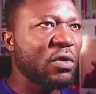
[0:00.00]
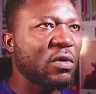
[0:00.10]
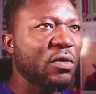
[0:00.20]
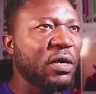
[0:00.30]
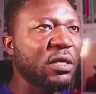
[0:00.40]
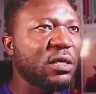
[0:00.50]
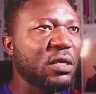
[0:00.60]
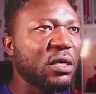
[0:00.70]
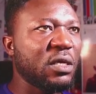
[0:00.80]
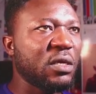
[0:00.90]
All right,
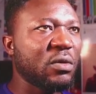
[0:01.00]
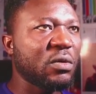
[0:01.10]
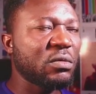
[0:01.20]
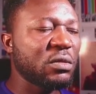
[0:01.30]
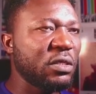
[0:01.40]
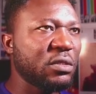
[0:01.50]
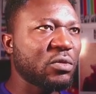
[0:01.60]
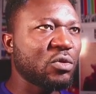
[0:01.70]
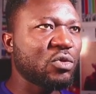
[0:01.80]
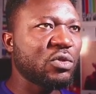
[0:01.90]
and I'll hit
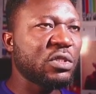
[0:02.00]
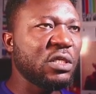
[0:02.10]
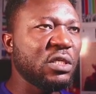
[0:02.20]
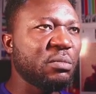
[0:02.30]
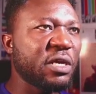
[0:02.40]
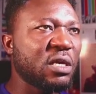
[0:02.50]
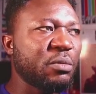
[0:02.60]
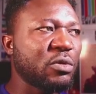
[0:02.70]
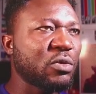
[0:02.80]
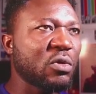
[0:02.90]
Ctrl C on my
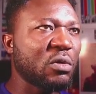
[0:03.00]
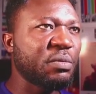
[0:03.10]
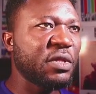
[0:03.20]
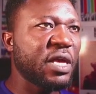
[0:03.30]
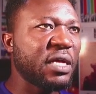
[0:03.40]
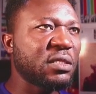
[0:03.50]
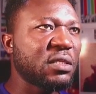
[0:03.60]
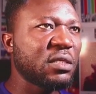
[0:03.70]
keyboard to copy that,